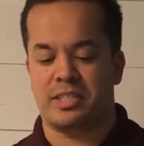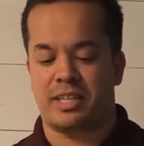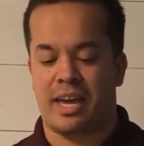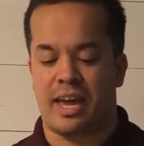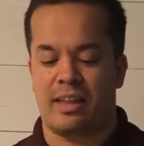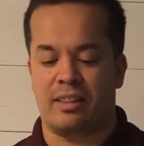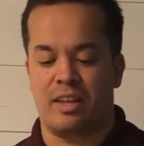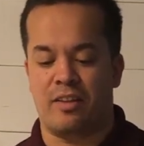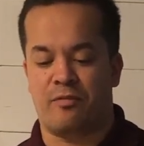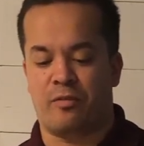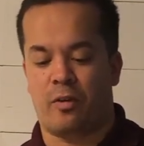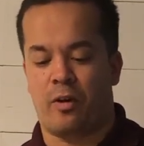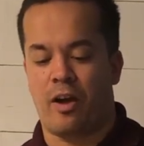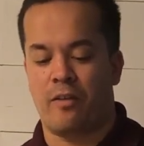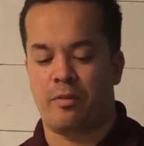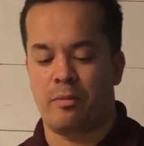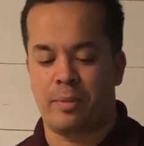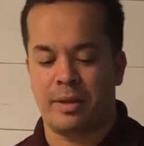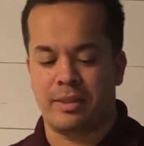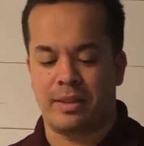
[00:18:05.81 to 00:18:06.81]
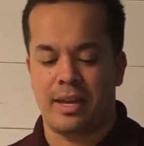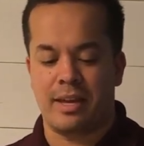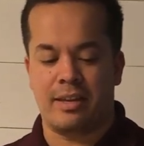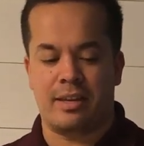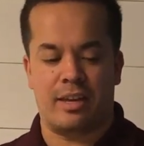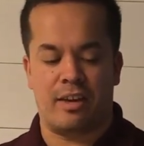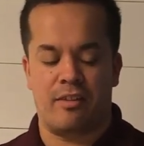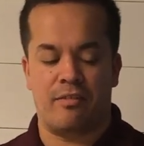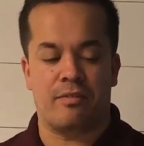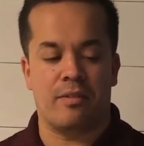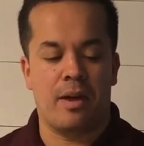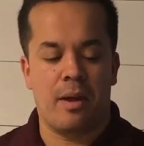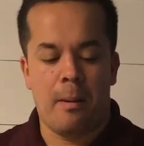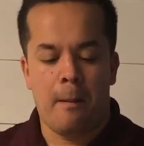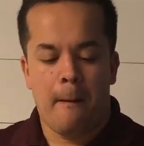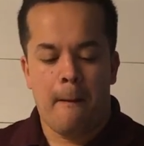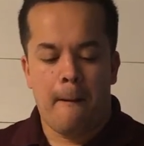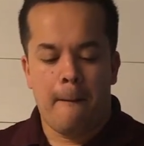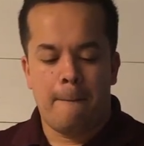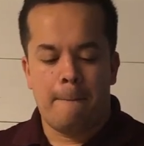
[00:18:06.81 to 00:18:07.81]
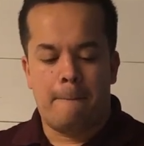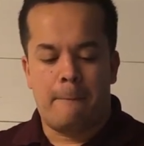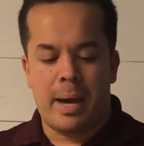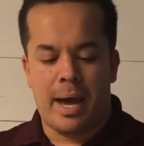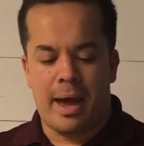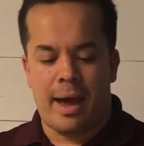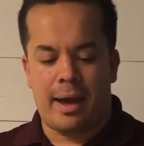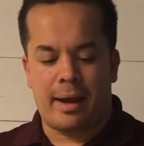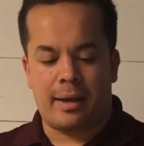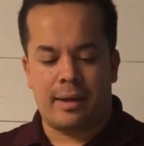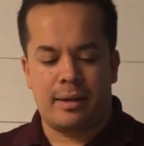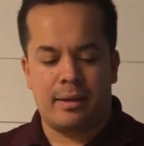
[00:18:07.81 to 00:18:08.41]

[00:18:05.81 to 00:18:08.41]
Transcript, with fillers: can't live forever, but they give back.